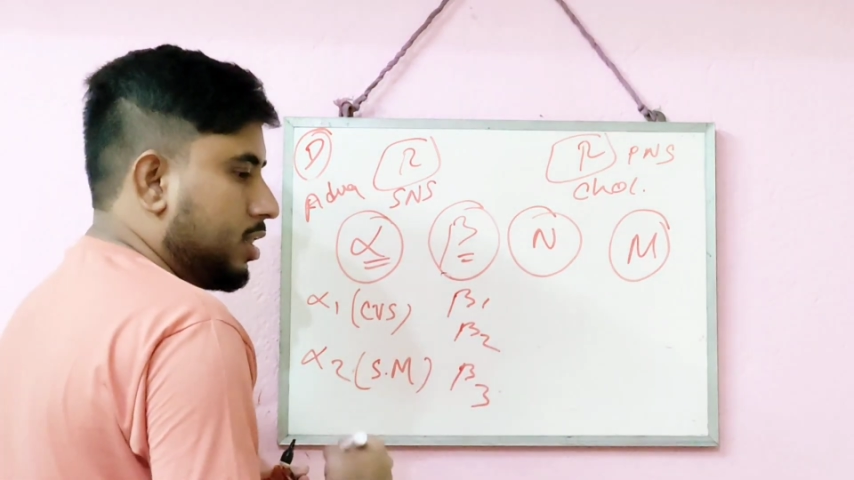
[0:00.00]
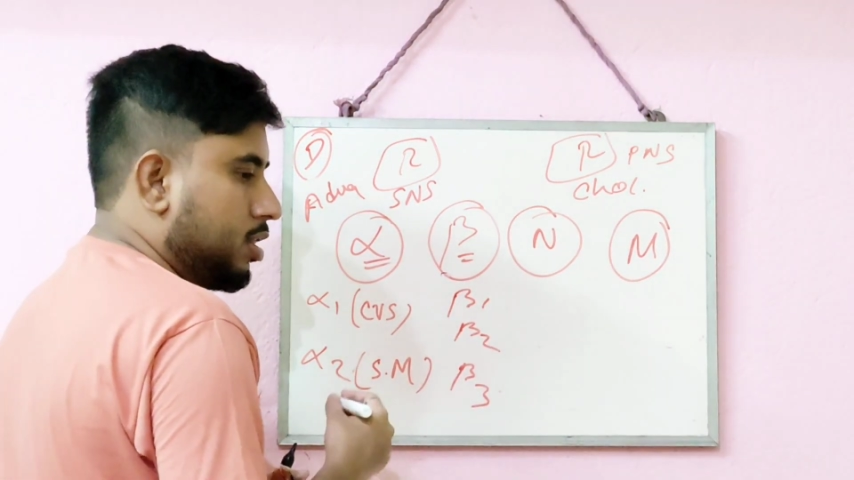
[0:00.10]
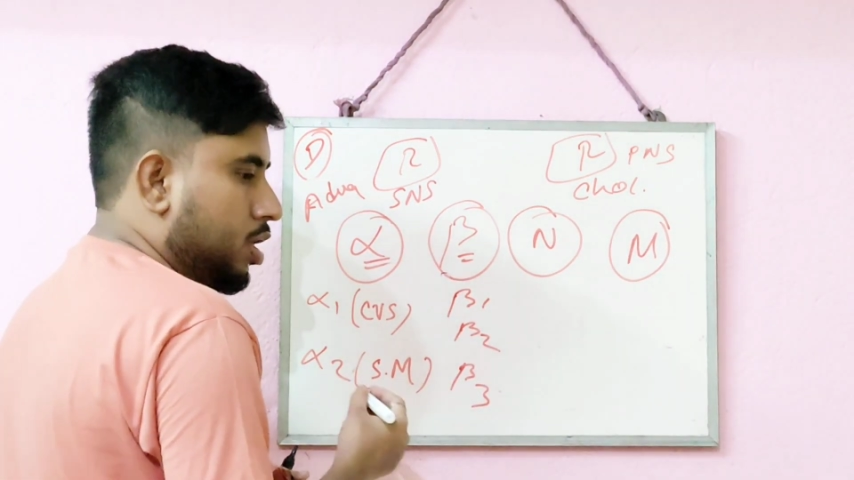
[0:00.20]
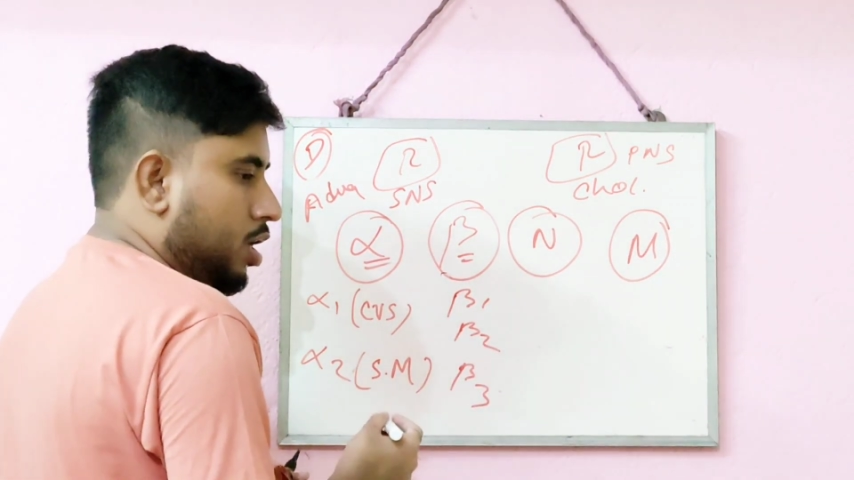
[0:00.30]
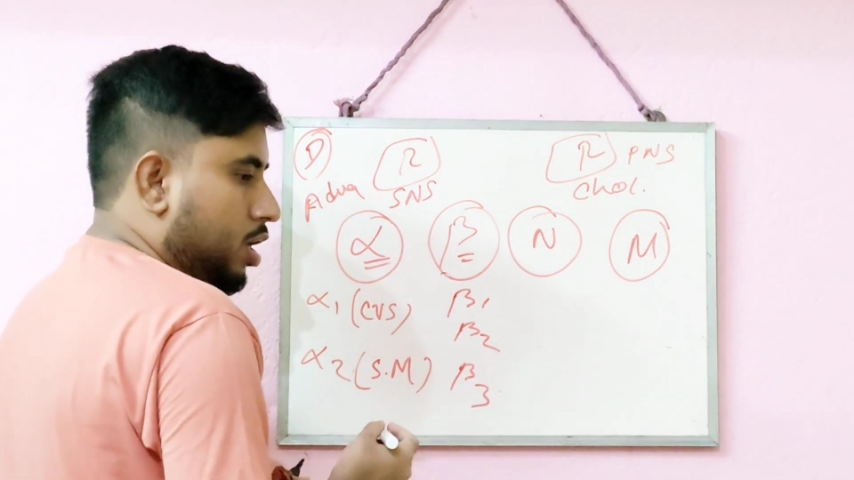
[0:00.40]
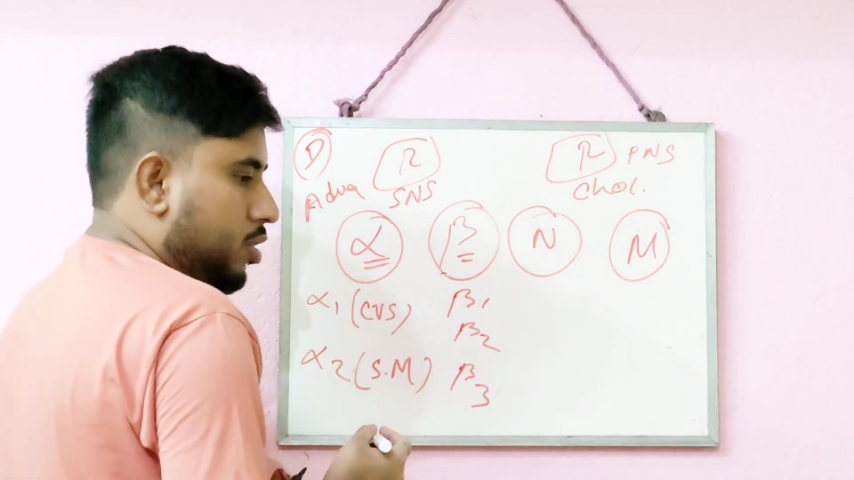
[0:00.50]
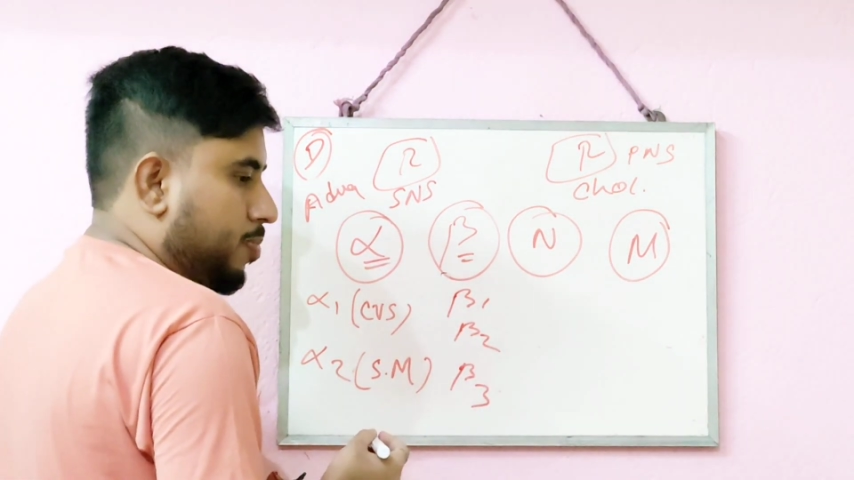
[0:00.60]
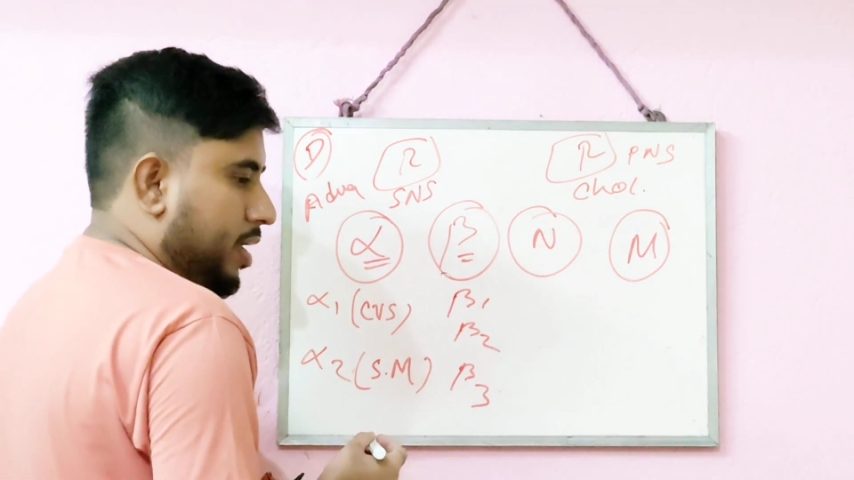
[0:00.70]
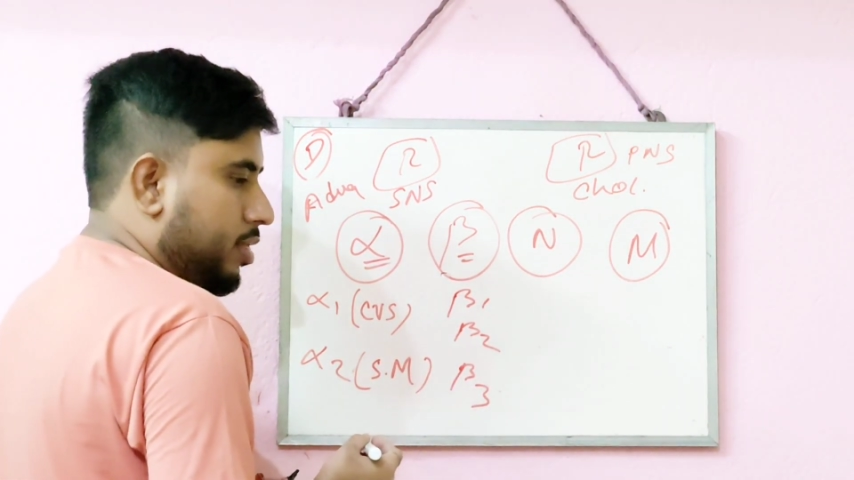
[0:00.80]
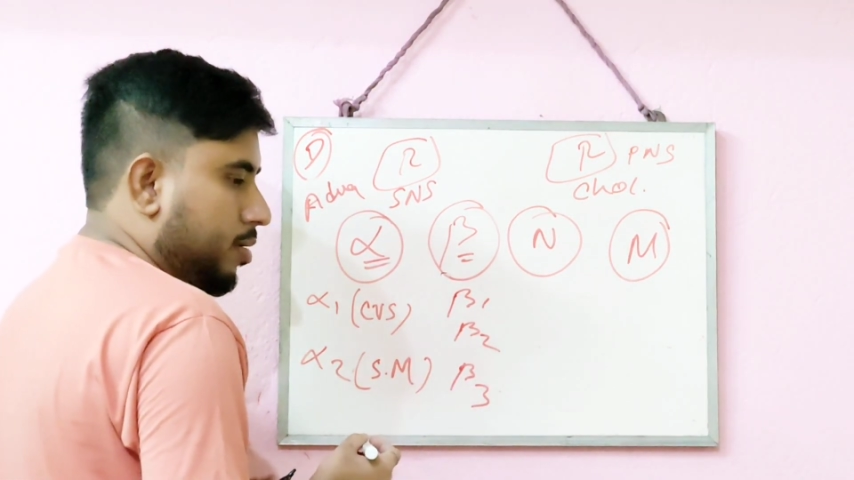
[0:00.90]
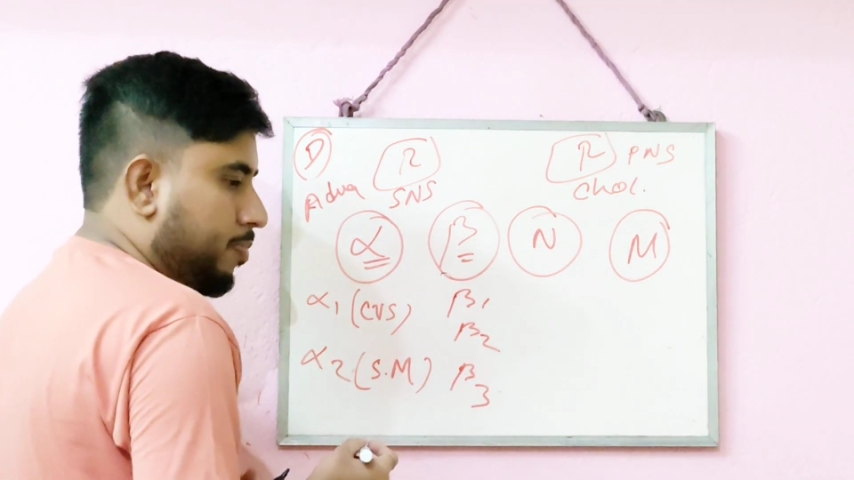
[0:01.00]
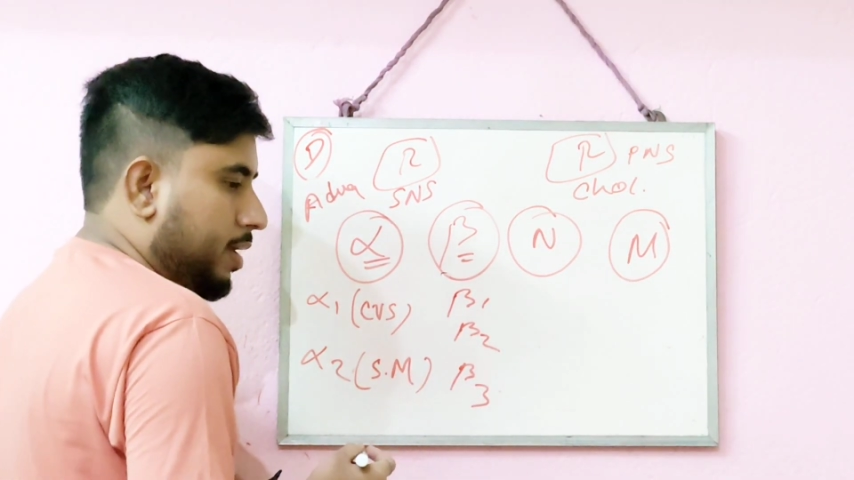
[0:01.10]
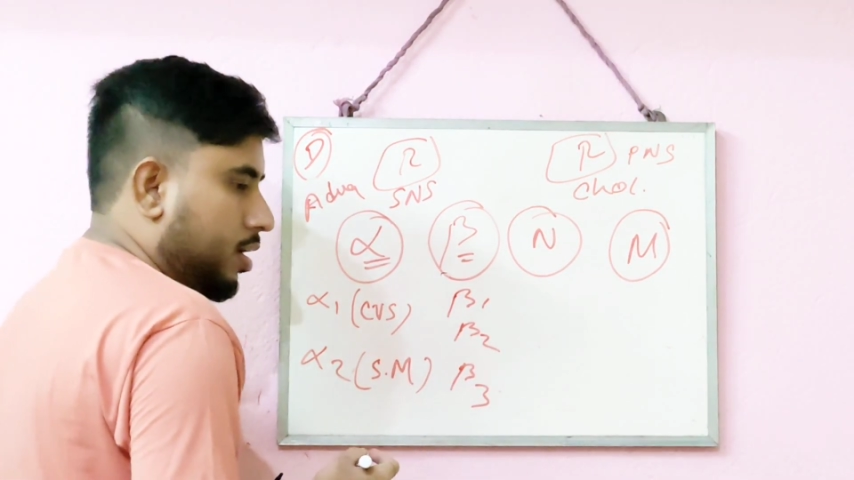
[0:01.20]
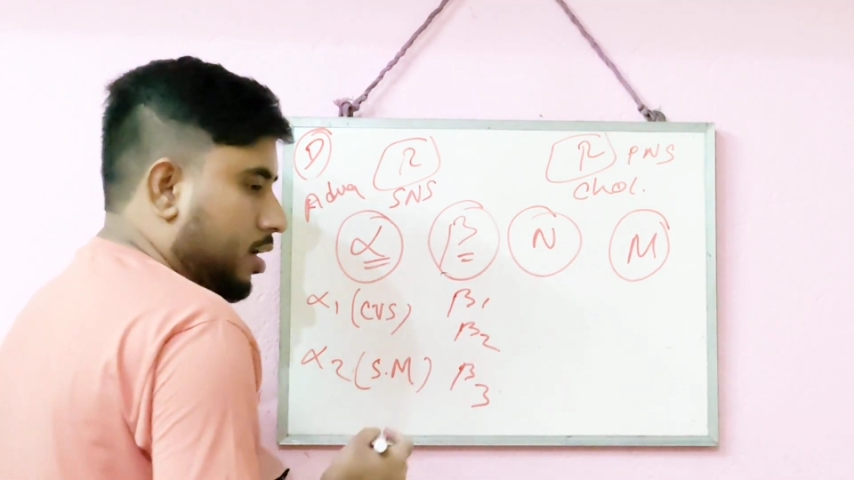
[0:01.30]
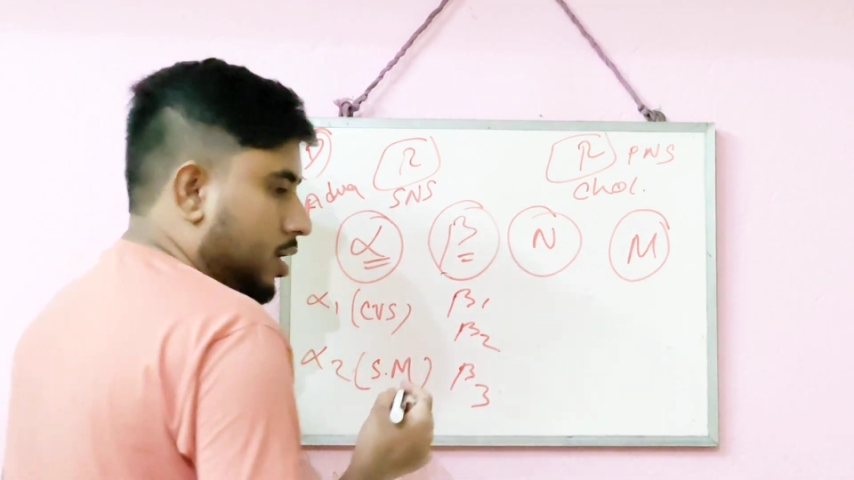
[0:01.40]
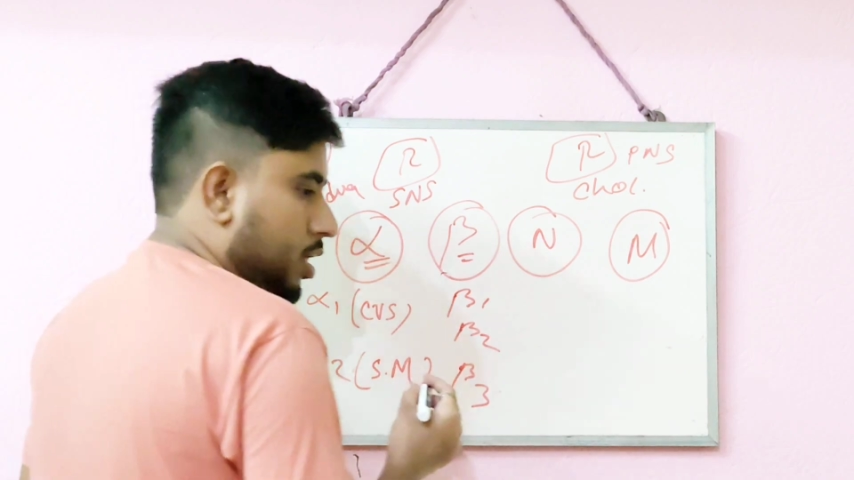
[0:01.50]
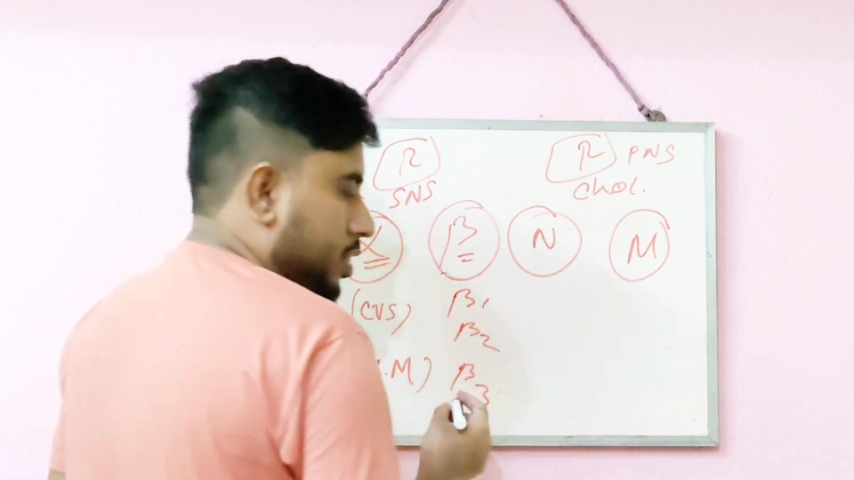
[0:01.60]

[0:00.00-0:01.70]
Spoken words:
in specific